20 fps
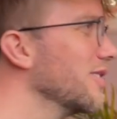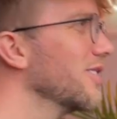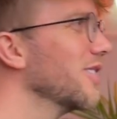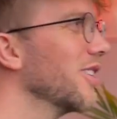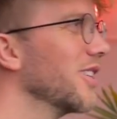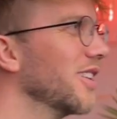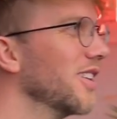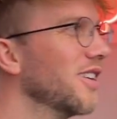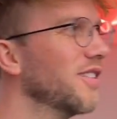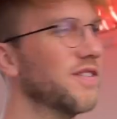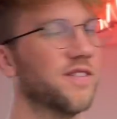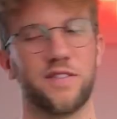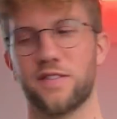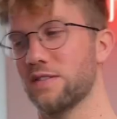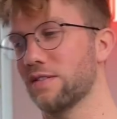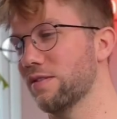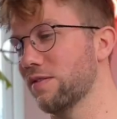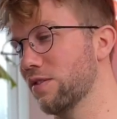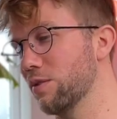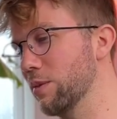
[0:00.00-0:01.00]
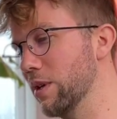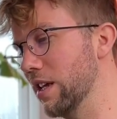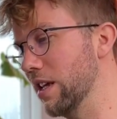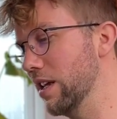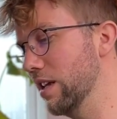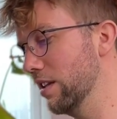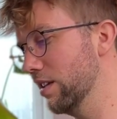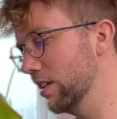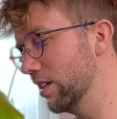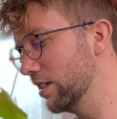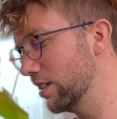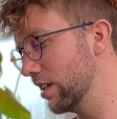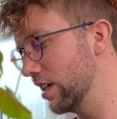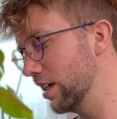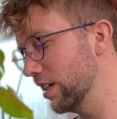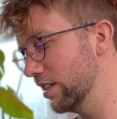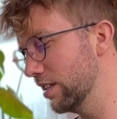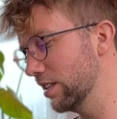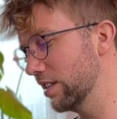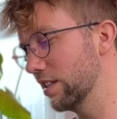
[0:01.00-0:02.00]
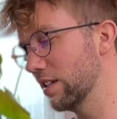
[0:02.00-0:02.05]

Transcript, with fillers: good enough for me these days.